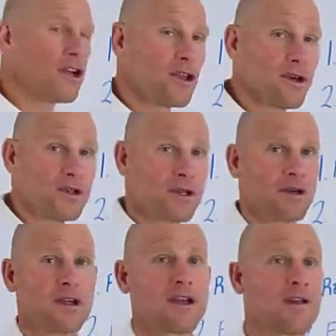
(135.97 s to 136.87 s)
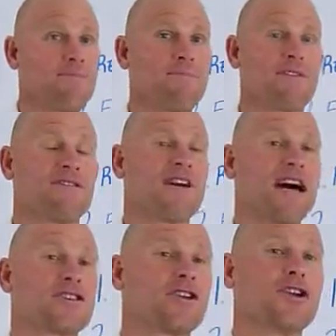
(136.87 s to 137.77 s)
good loser, the
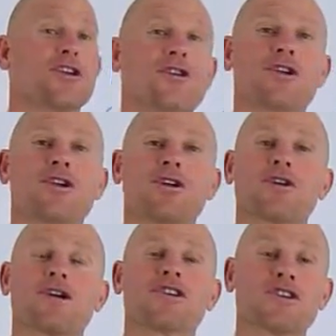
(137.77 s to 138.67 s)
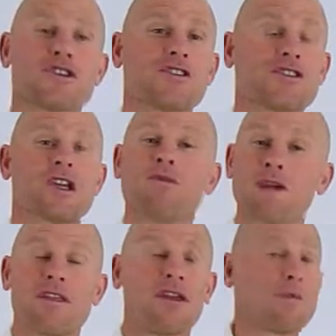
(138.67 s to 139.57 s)
faster your, your consistency.
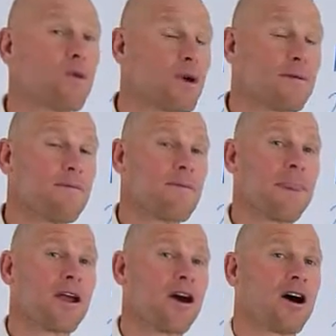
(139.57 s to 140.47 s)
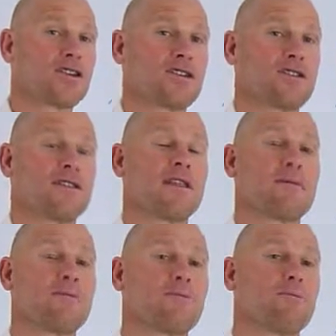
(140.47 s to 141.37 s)
One of the number one causes
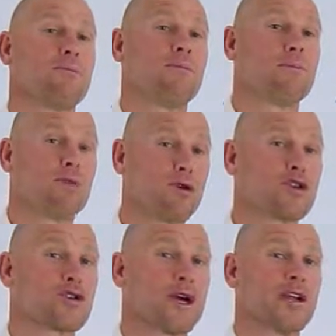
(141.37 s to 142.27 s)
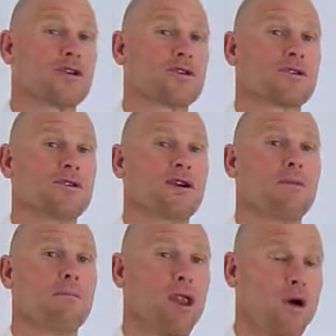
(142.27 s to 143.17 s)
that most traders
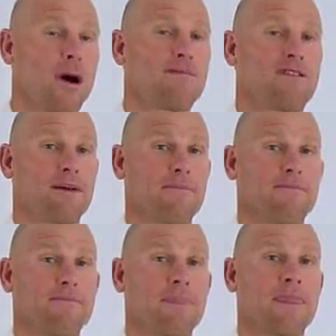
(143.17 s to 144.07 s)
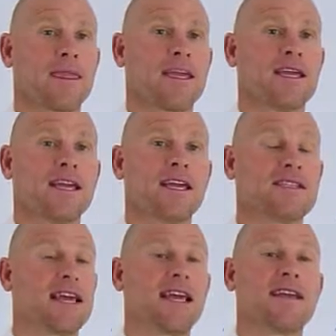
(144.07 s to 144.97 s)
blow up from
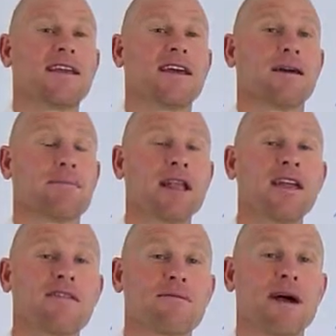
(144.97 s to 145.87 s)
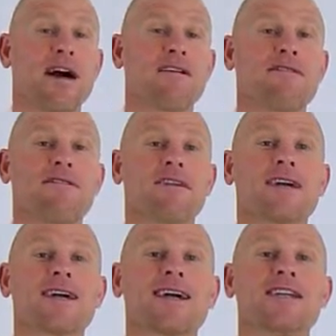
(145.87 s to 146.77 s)
is they, uh, many of them have
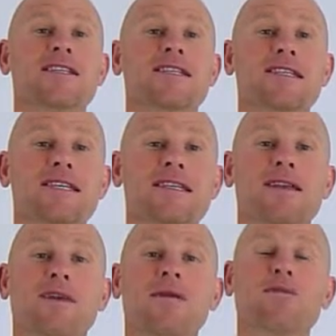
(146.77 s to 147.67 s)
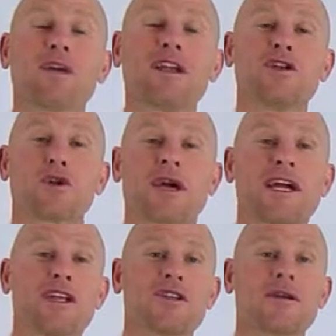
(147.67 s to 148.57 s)
consistently winning
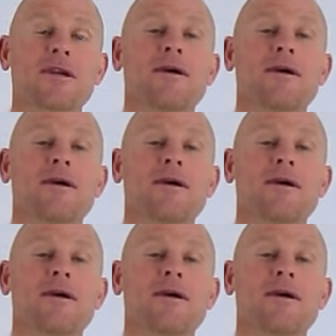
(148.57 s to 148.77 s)
trades,